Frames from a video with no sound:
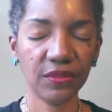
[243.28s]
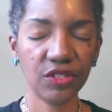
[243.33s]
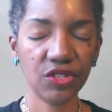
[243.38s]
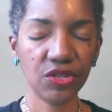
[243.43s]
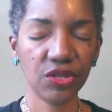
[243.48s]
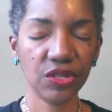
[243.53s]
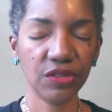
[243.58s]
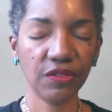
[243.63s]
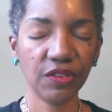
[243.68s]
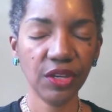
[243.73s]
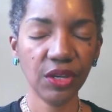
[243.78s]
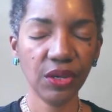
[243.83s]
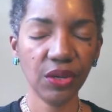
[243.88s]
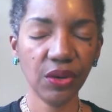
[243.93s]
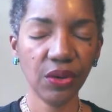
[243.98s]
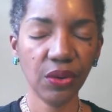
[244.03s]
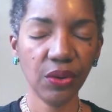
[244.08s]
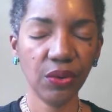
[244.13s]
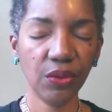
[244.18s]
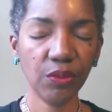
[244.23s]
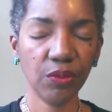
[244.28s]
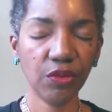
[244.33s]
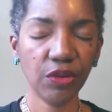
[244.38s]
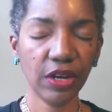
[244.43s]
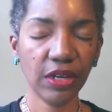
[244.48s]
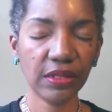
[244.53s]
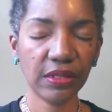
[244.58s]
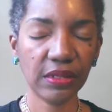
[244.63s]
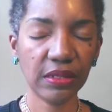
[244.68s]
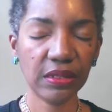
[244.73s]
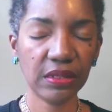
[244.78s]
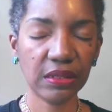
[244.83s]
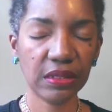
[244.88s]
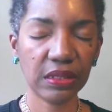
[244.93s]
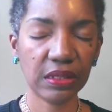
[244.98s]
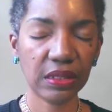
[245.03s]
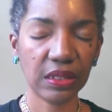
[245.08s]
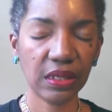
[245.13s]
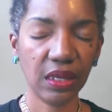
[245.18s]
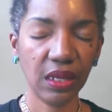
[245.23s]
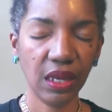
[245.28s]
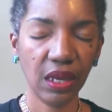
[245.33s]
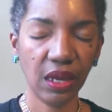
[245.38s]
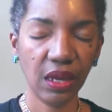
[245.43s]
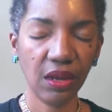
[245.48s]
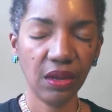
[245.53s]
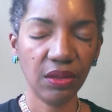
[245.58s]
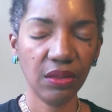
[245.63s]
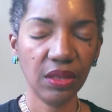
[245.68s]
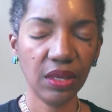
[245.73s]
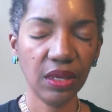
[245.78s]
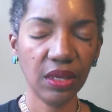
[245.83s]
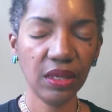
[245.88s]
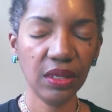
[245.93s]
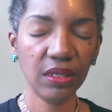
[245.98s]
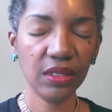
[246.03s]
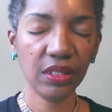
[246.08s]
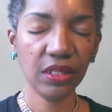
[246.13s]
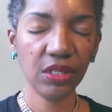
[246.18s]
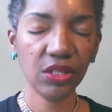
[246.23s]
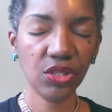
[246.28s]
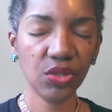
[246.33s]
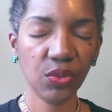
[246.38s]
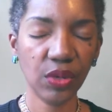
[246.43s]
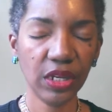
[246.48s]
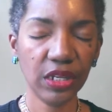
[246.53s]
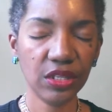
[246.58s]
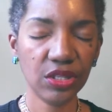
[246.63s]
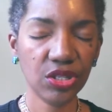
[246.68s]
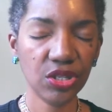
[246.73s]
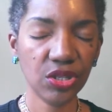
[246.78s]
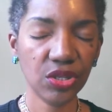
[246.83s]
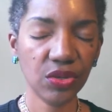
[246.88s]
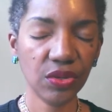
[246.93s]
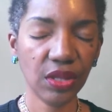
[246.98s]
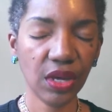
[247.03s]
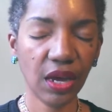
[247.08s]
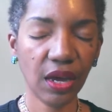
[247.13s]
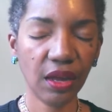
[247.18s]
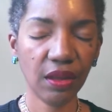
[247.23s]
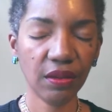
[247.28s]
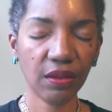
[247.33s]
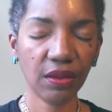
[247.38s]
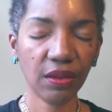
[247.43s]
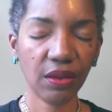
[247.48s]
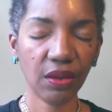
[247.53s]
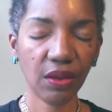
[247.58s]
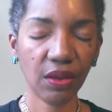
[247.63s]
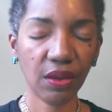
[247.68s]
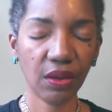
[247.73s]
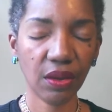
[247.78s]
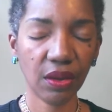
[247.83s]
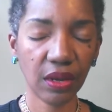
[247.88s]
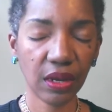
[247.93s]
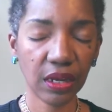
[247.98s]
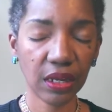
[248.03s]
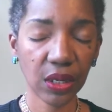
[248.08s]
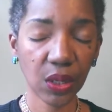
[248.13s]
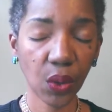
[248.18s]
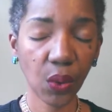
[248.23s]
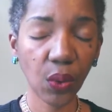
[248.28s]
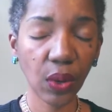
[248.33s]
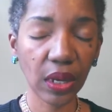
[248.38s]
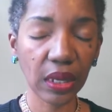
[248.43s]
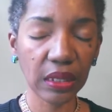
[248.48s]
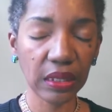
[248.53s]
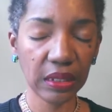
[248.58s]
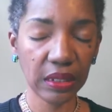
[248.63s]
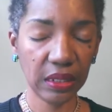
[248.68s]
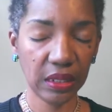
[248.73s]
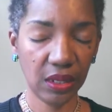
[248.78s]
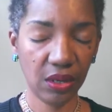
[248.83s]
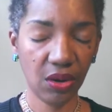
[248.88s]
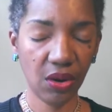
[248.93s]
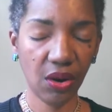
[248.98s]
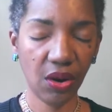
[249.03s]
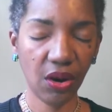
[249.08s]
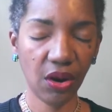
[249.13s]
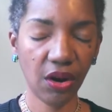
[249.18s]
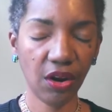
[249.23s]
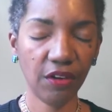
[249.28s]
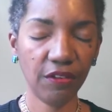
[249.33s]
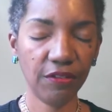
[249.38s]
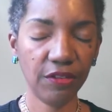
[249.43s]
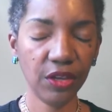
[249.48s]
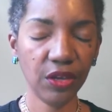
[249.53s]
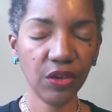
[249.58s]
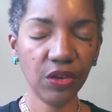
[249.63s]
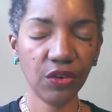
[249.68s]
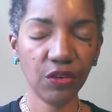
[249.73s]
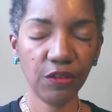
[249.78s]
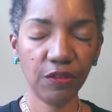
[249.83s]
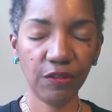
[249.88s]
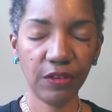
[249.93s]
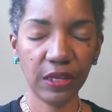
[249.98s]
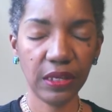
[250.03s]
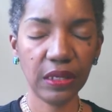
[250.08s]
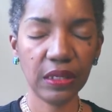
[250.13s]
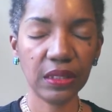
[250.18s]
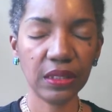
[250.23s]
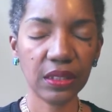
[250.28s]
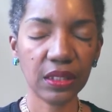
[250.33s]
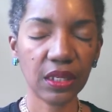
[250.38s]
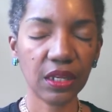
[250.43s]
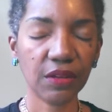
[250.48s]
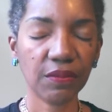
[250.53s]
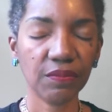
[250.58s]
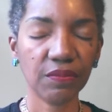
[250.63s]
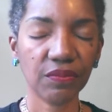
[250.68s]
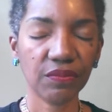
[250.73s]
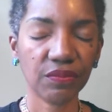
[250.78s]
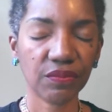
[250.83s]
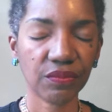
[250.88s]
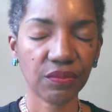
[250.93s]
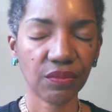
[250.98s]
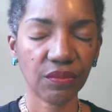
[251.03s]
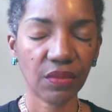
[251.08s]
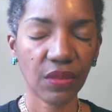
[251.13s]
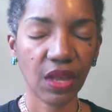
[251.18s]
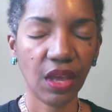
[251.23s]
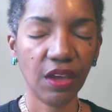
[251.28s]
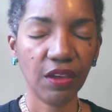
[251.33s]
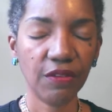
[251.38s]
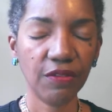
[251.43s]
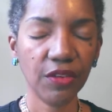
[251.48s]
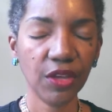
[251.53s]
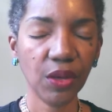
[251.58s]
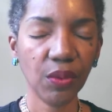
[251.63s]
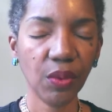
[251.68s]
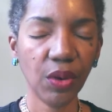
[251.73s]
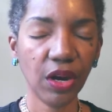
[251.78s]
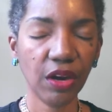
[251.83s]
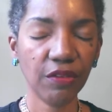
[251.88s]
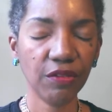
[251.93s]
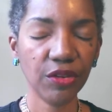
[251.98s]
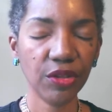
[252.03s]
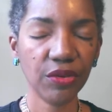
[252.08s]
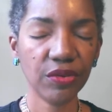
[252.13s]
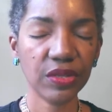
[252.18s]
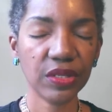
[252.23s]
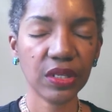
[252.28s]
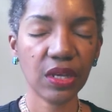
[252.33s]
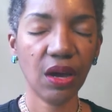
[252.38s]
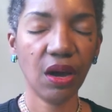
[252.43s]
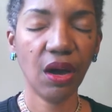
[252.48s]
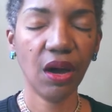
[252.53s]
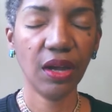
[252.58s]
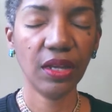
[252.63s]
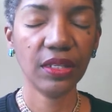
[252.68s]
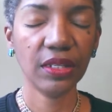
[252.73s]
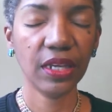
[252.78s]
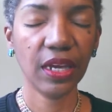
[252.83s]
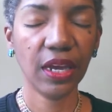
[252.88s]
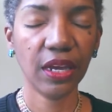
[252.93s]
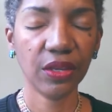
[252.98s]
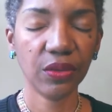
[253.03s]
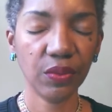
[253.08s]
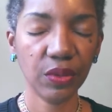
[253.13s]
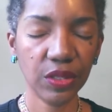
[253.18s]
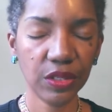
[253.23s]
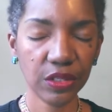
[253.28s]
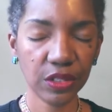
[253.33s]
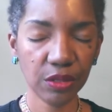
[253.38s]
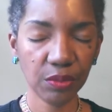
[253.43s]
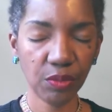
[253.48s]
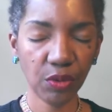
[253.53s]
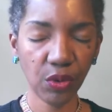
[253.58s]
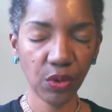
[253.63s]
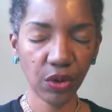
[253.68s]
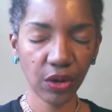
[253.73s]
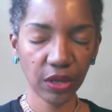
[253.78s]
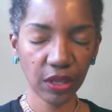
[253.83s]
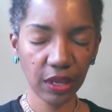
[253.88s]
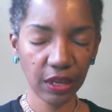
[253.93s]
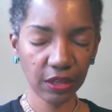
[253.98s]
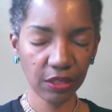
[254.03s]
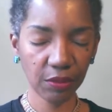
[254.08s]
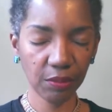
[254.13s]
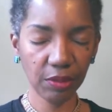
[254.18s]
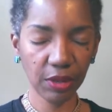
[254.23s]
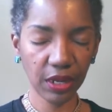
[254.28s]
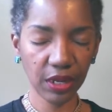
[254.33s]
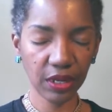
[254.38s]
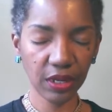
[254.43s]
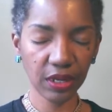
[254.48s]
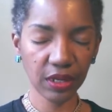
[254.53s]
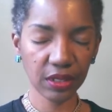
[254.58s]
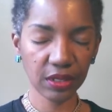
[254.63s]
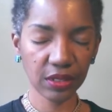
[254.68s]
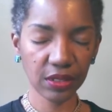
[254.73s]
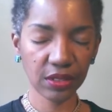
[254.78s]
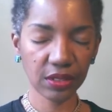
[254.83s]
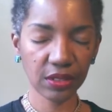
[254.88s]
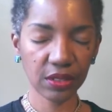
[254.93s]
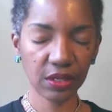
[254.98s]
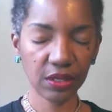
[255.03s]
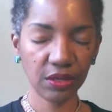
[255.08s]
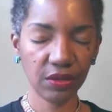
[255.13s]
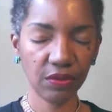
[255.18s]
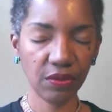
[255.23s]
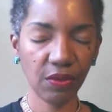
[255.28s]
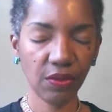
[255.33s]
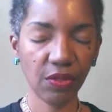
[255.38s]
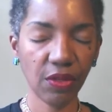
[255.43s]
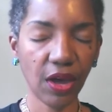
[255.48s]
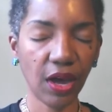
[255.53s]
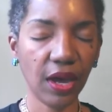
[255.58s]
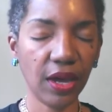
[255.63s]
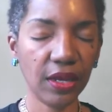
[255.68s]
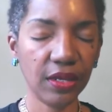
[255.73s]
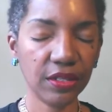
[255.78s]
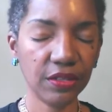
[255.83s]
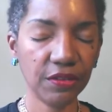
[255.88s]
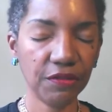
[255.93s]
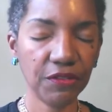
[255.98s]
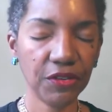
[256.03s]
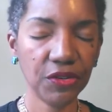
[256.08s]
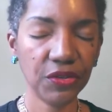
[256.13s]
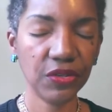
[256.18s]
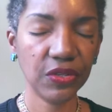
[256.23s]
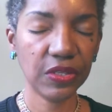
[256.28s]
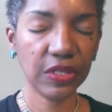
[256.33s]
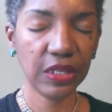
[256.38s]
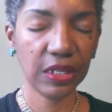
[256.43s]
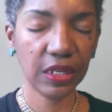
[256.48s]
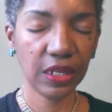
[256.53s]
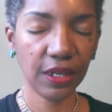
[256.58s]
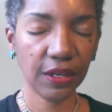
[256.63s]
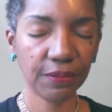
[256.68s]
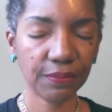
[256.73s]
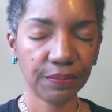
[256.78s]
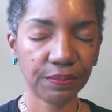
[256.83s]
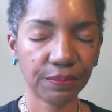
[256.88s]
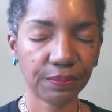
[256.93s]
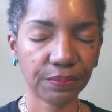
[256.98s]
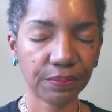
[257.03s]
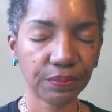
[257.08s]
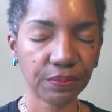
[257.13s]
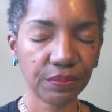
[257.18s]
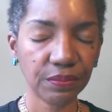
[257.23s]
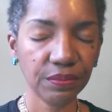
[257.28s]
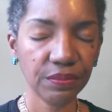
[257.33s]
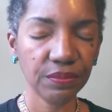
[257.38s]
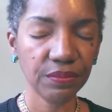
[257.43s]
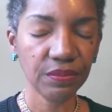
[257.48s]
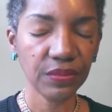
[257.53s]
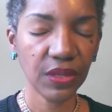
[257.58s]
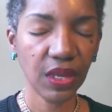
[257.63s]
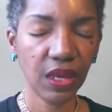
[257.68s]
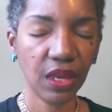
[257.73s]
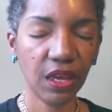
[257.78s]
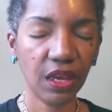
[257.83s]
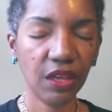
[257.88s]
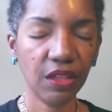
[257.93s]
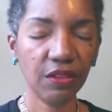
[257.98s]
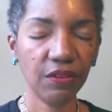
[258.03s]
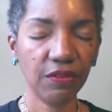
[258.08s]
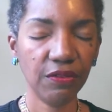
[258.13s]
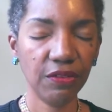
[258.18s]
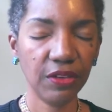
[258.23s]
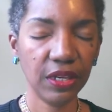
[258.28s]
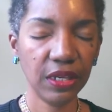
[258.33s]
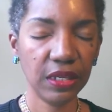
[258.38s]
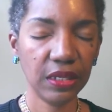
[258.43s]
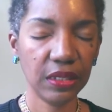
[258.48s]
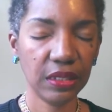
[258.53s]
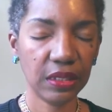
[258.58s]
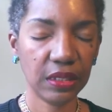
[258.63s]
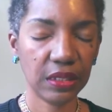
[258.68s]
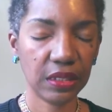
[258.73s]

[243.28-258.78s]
Just feel your own presence. The easiest ways to do that and quickly are feel your feet, feel wherever there's contact with support, like the buttocks, the thighs if you're sitting, the feet.